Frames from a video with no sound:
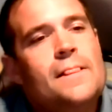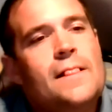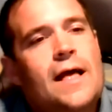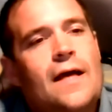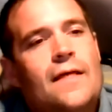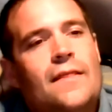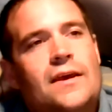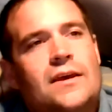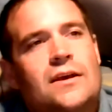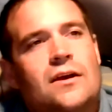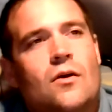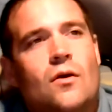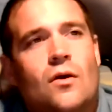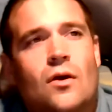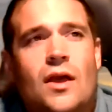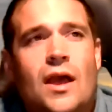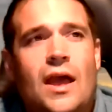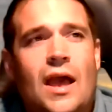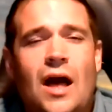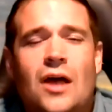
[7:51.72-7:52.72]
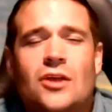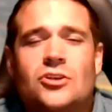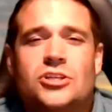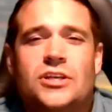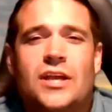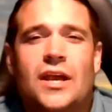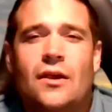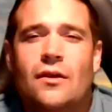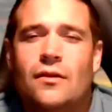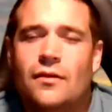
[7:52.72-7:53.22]
And they go, okay, I'll
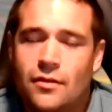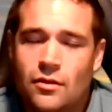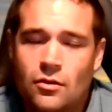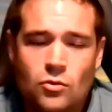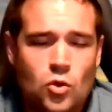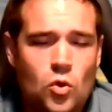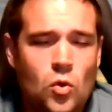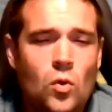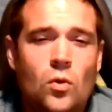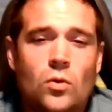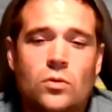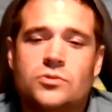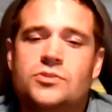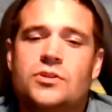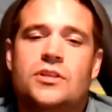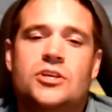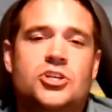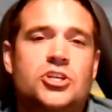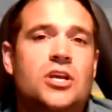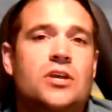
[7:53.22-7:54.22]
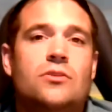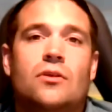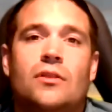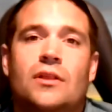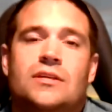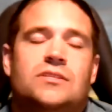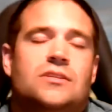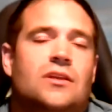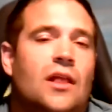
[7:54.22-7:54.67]
share. I go, cool. So they share the list.